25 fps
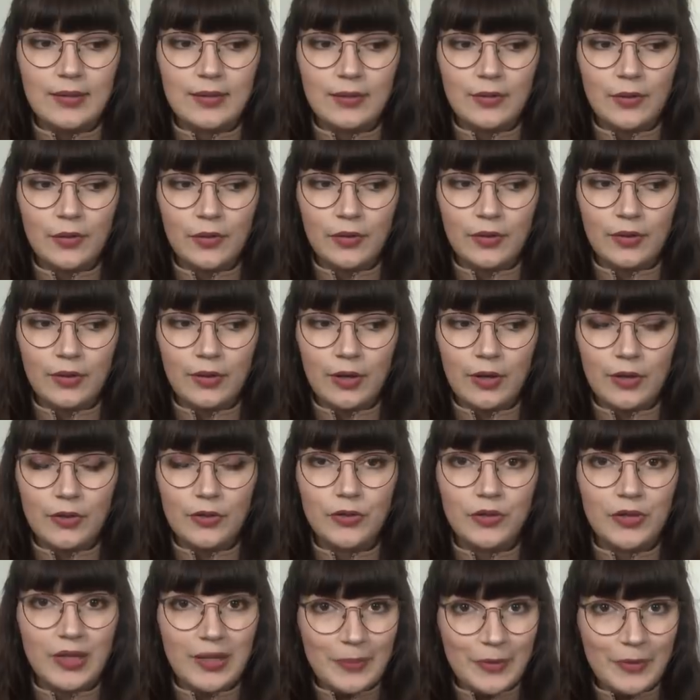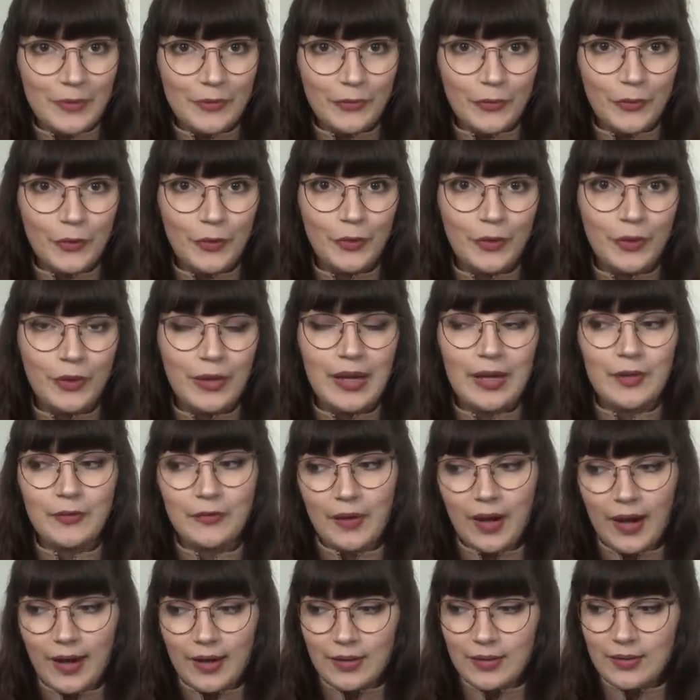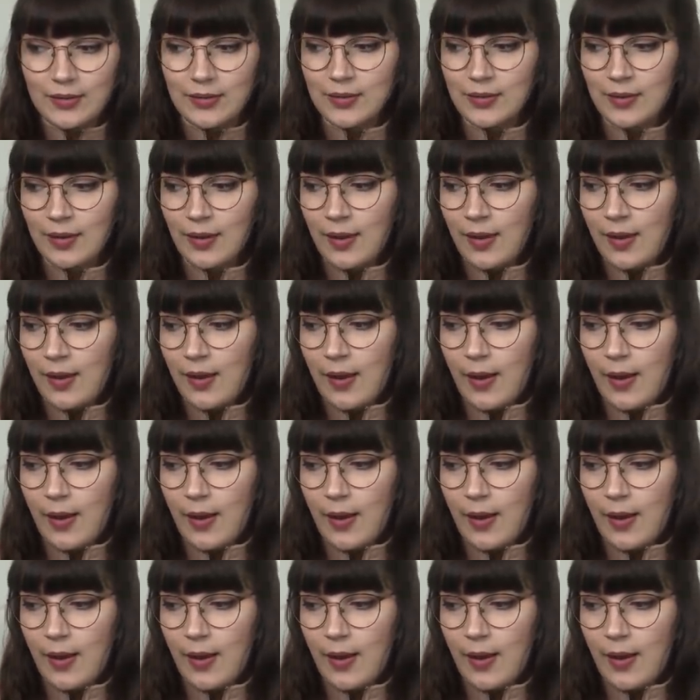there's not a treatment for in rats,